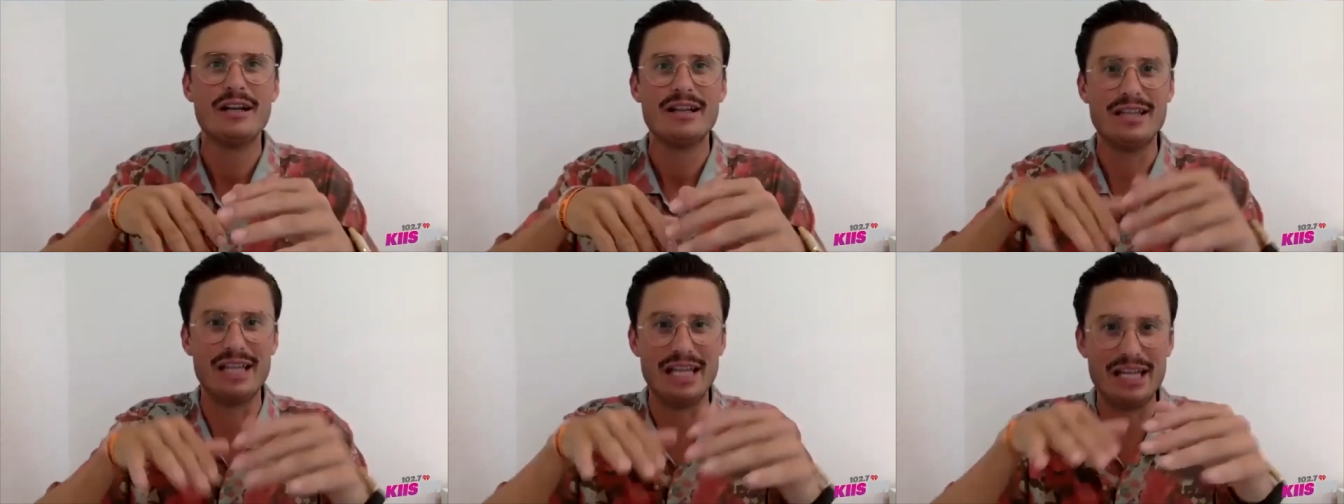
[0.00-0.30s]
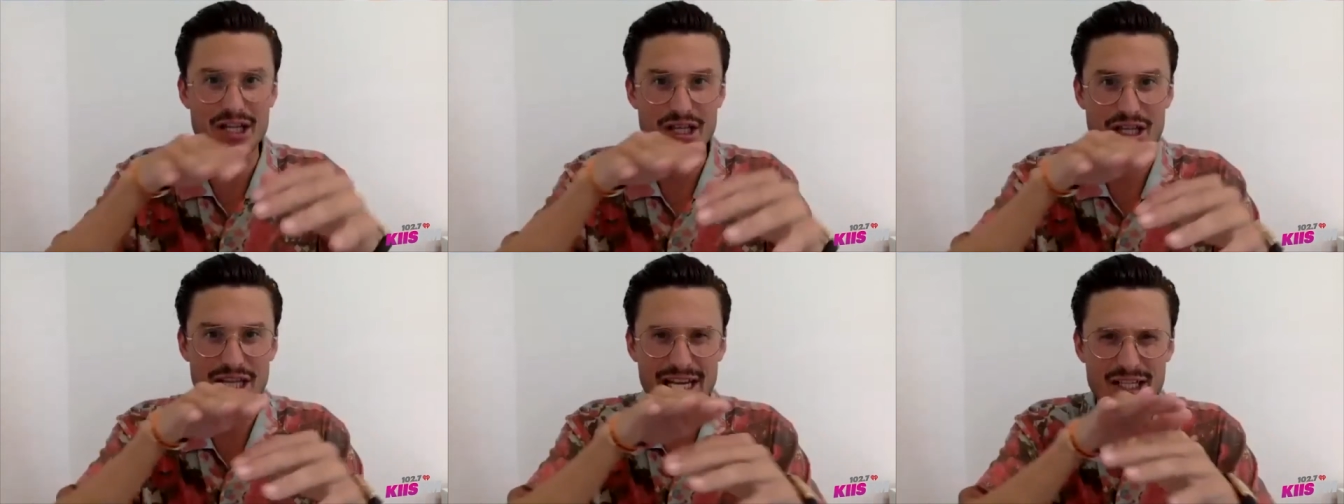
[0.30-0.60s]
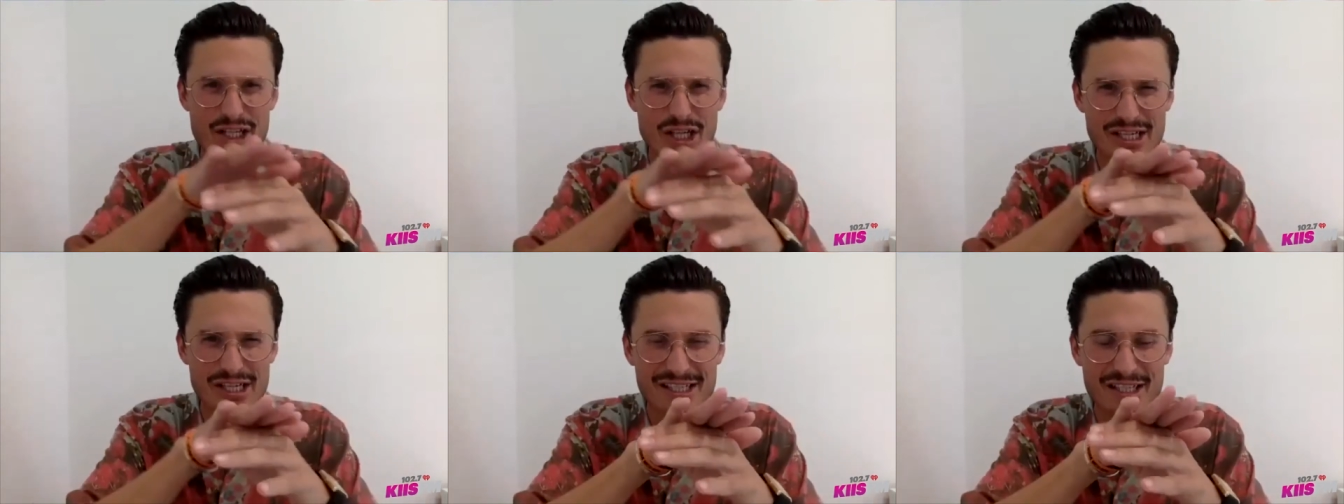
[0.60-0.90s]
they, they
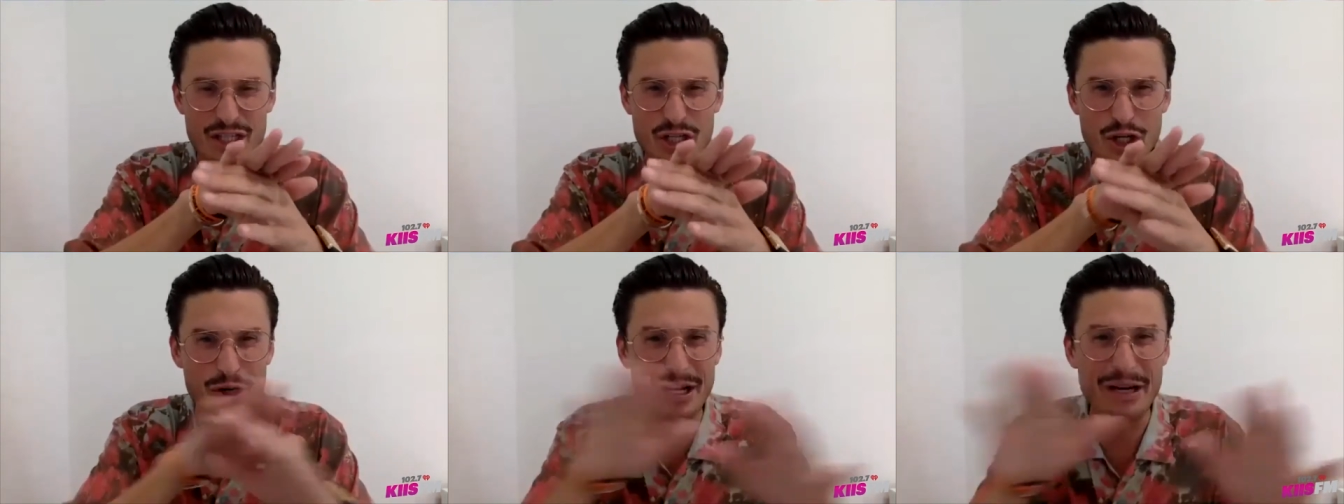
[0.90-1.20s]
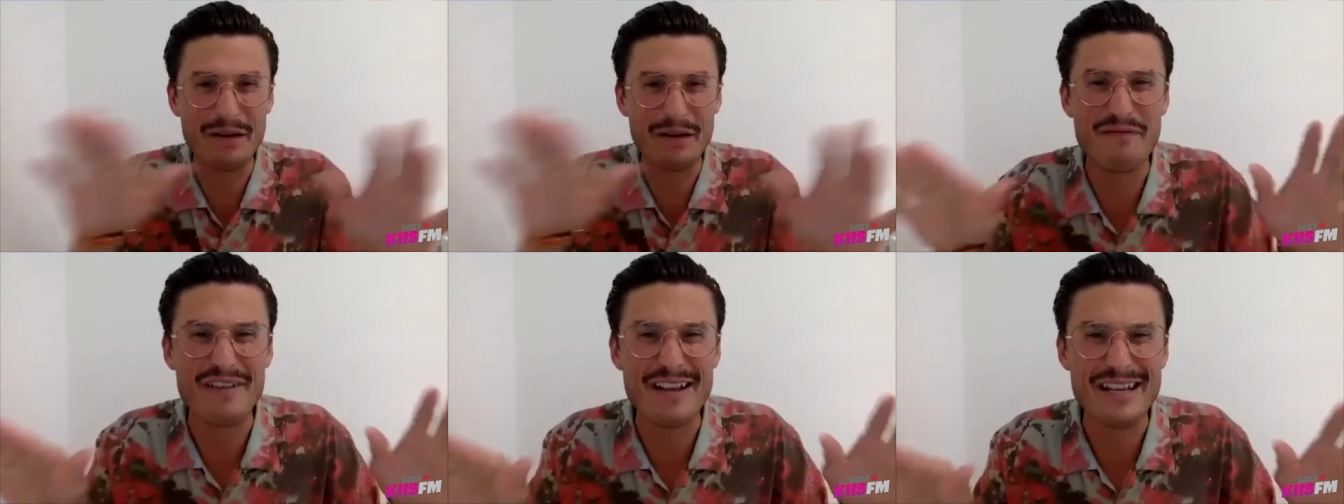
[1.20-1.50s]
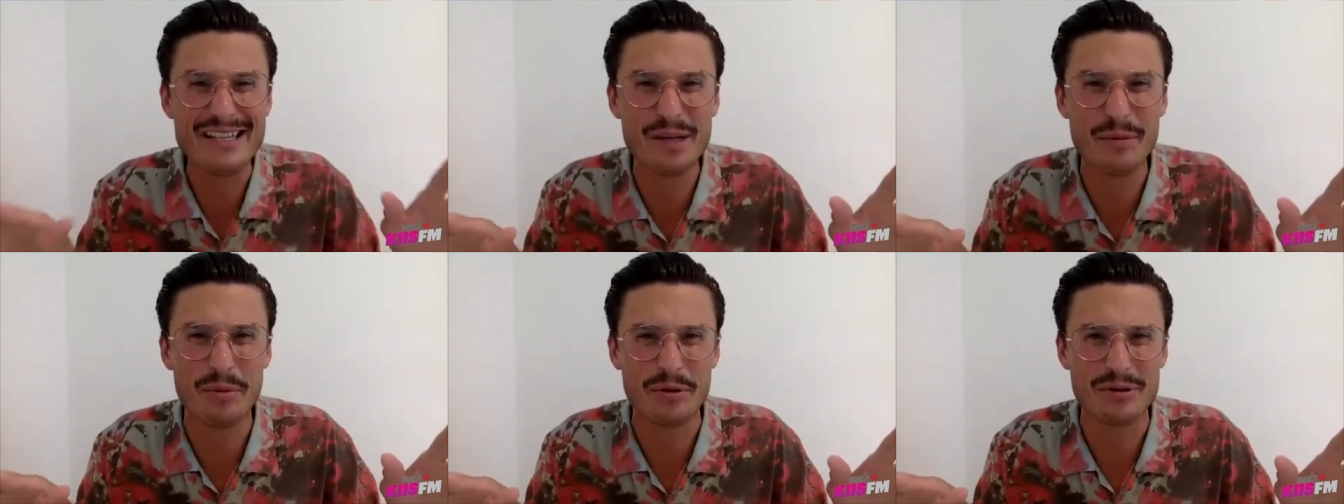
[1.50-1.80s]
just, you're
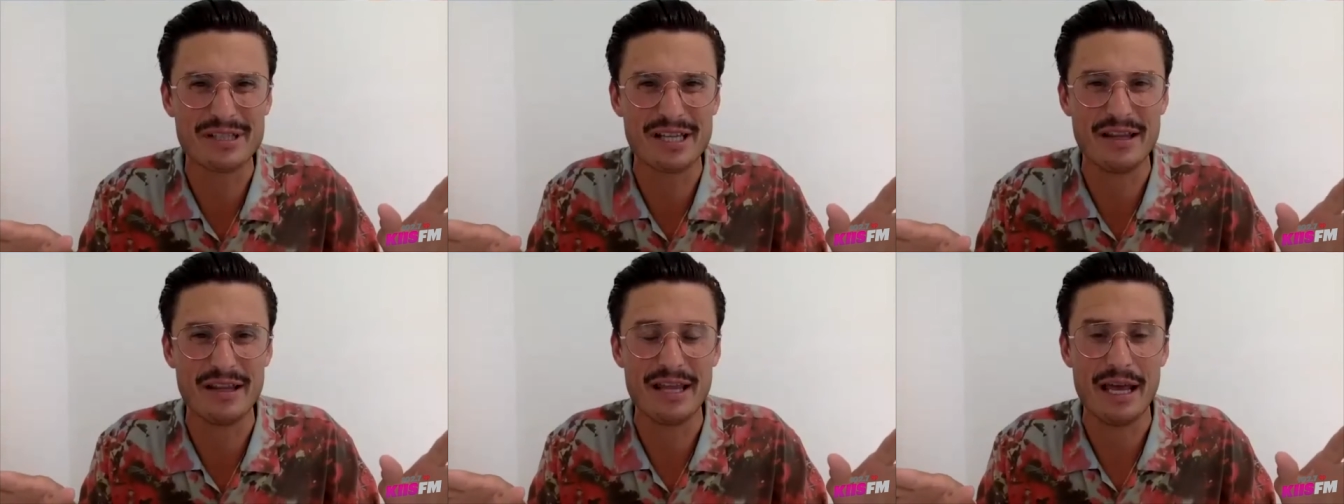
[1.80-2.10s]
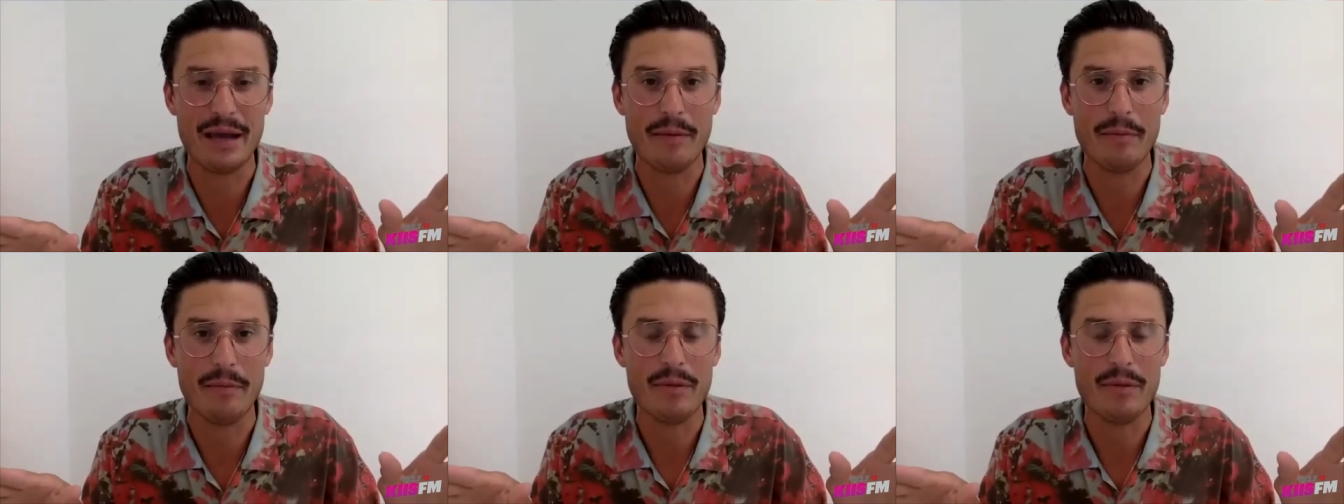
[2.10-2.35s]
invisible to them.